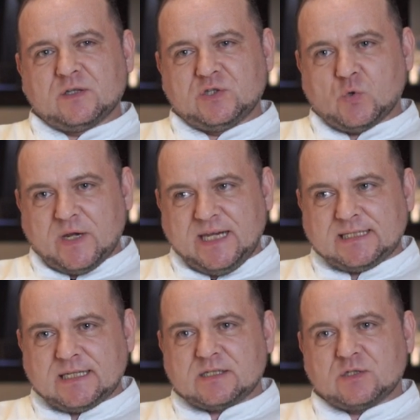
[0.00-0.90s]
you
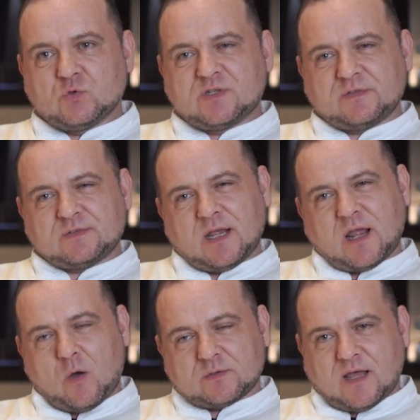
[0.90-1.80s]
eat it, you just
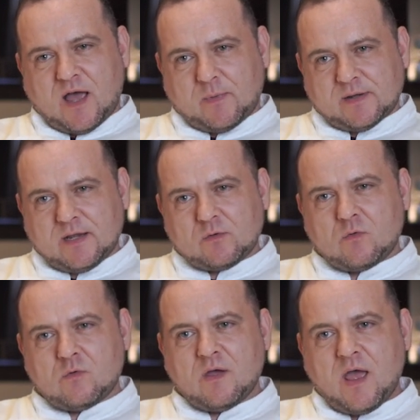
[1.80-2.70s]
take out the
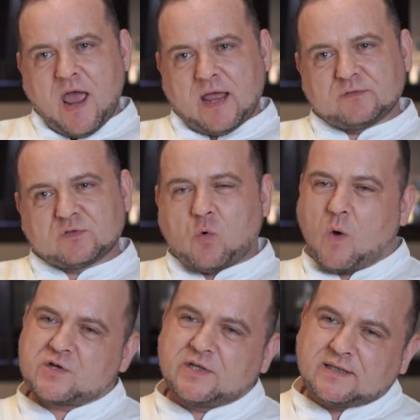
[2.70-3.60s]
habanero and
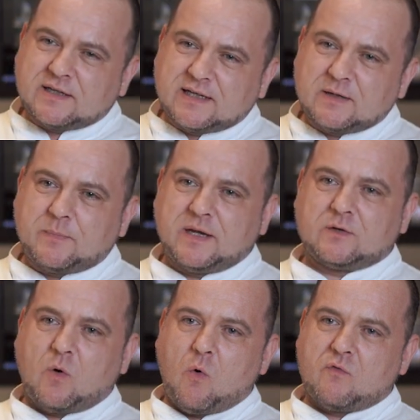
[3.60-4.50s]
squash it a little bit
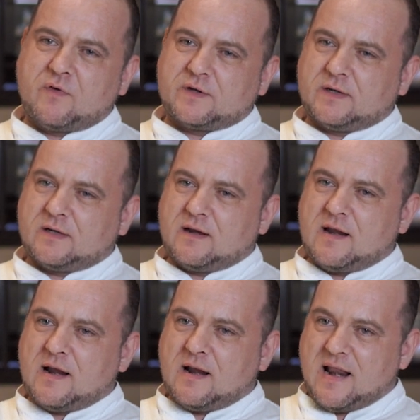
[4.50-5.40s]
over
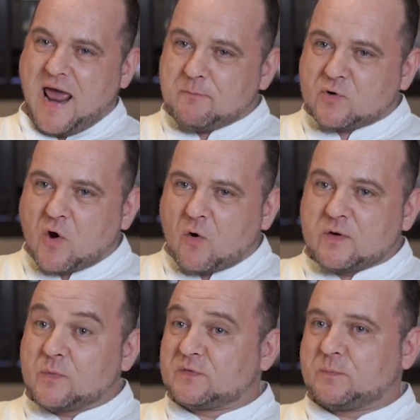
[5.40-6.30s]
the lamb
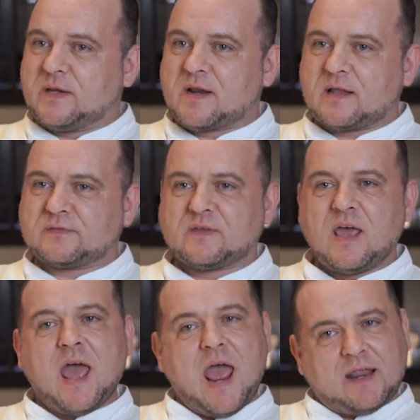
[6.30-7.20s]
curry with peanuts,
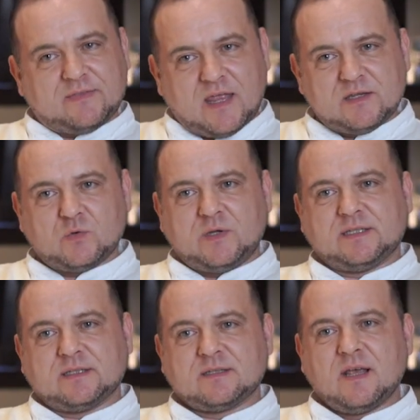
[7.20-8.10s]
and then you
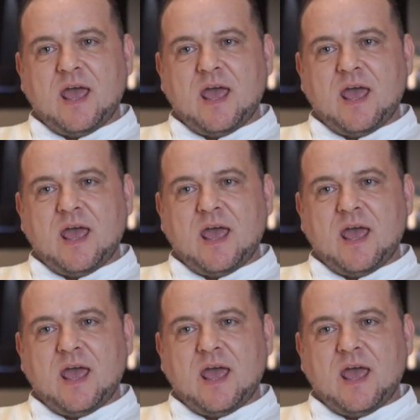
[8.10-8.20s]
eat it.